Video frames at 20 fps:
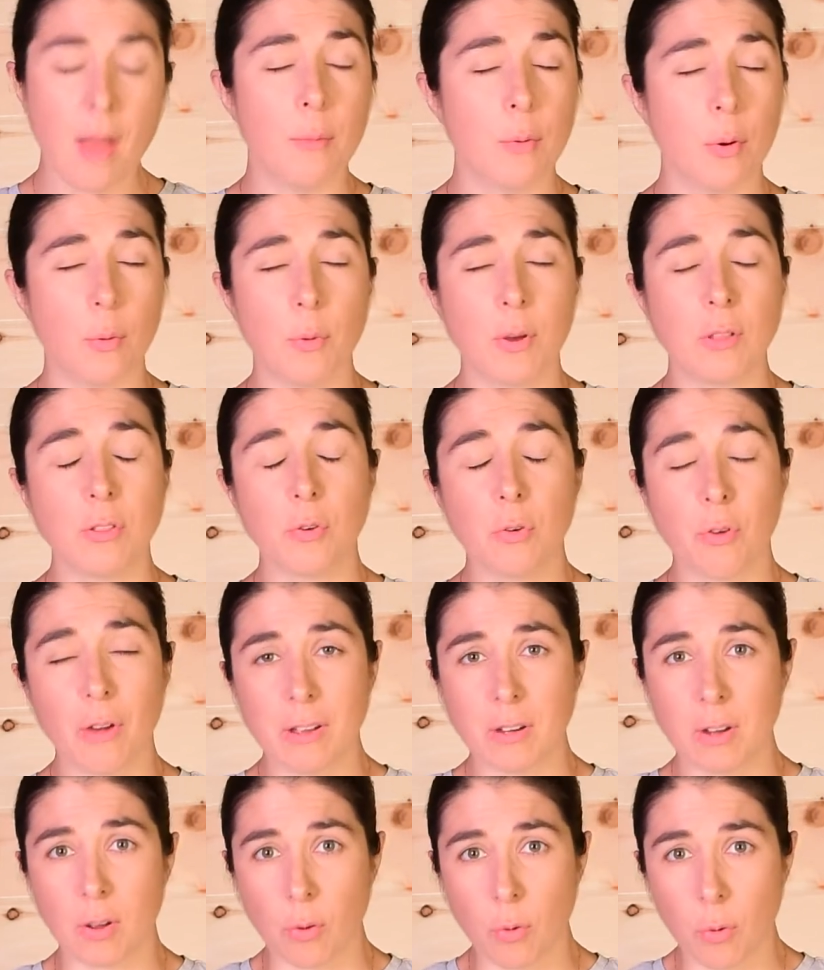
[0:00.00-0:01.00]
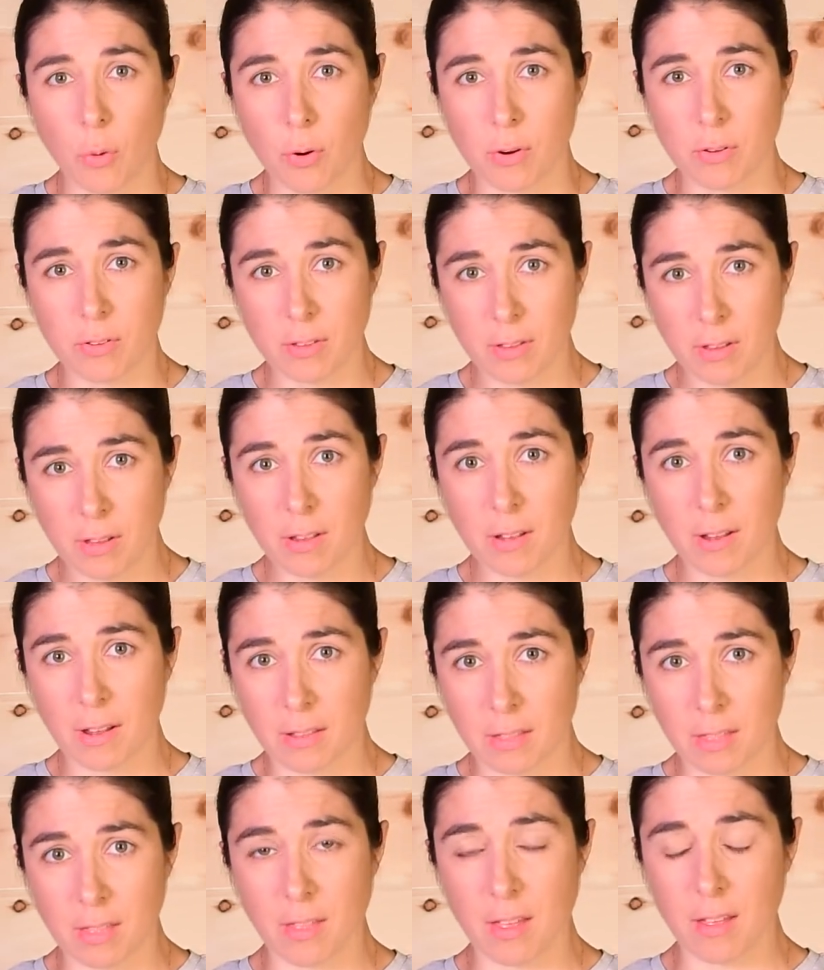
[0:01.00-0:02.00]
But when you grind it coarsely
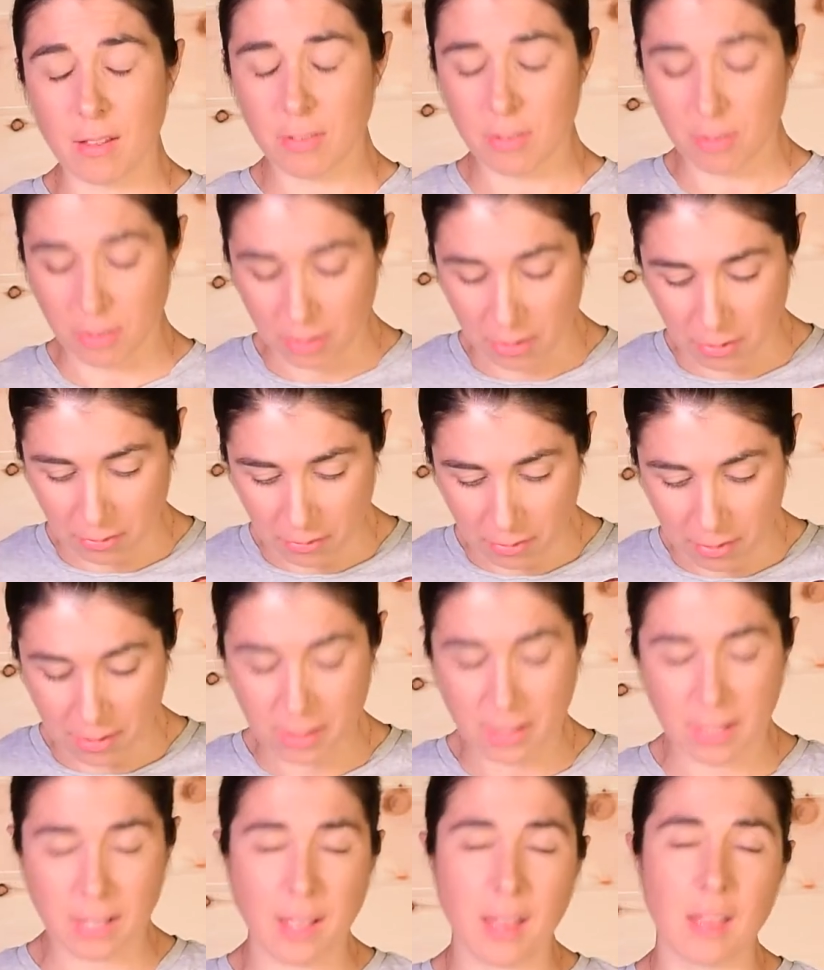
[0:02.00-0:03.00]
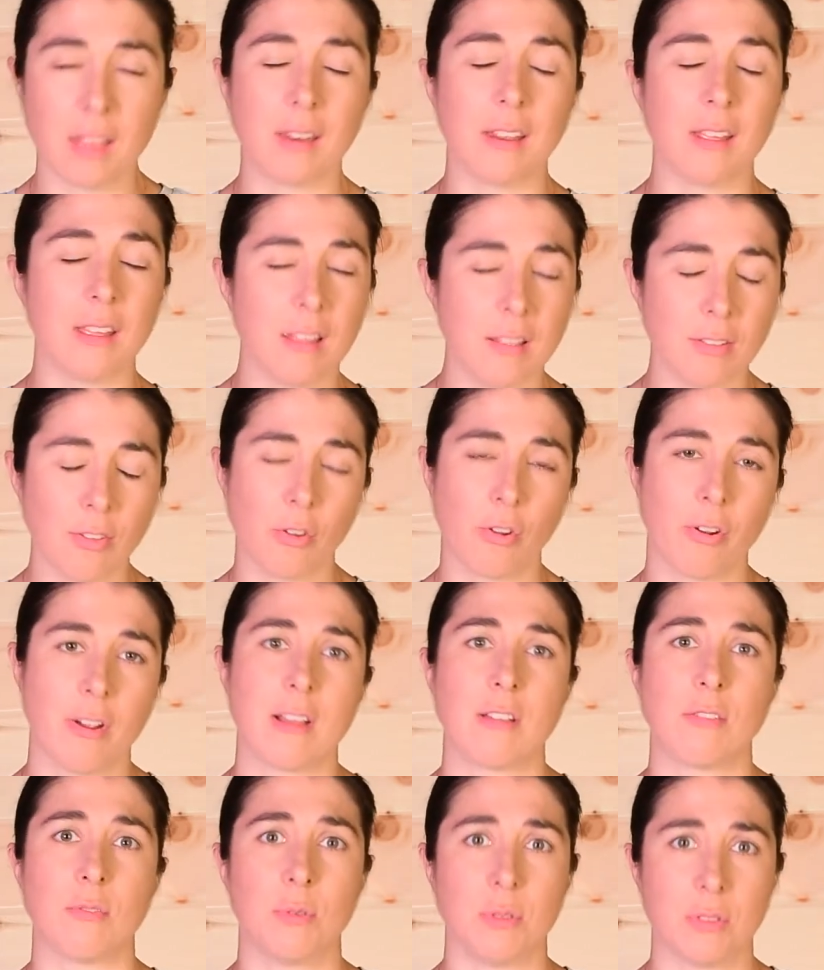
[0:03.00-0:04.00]
like this, you can really get each
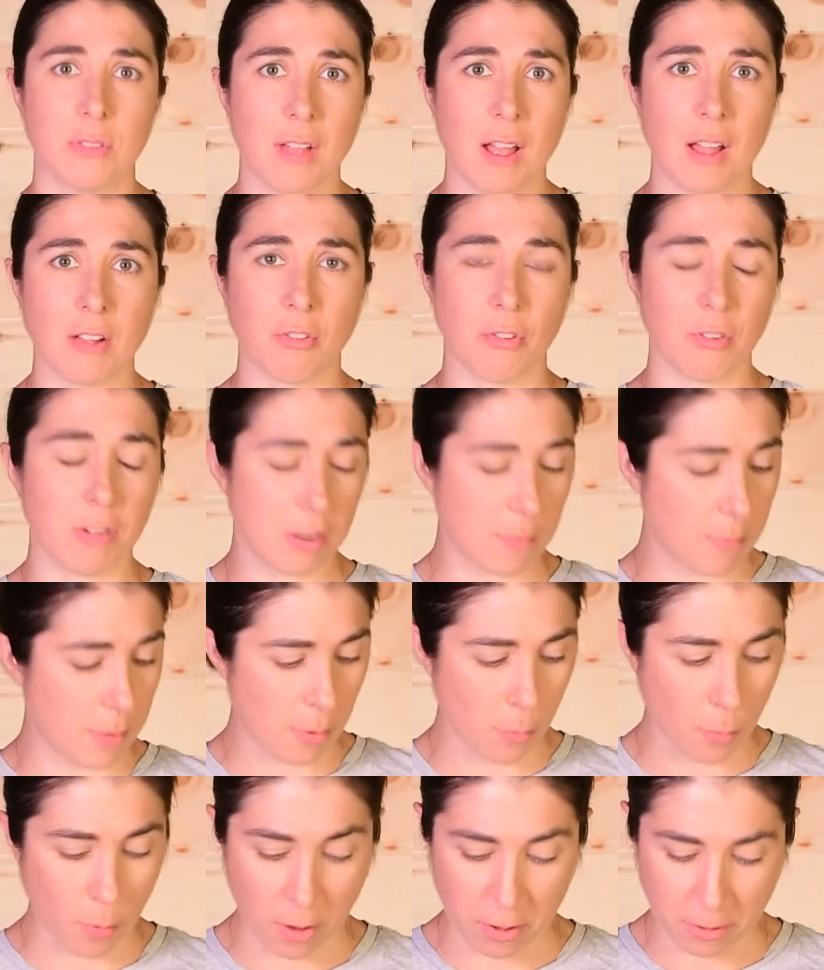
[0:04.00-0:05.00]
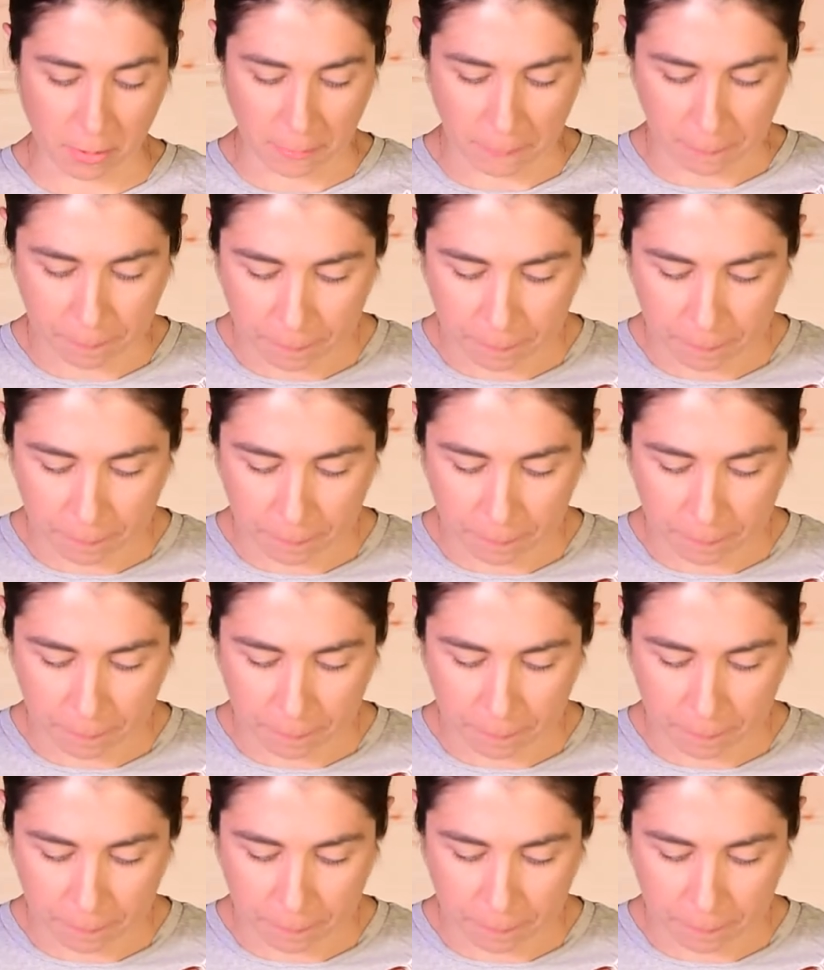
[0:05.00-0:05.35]
granule saturated by water.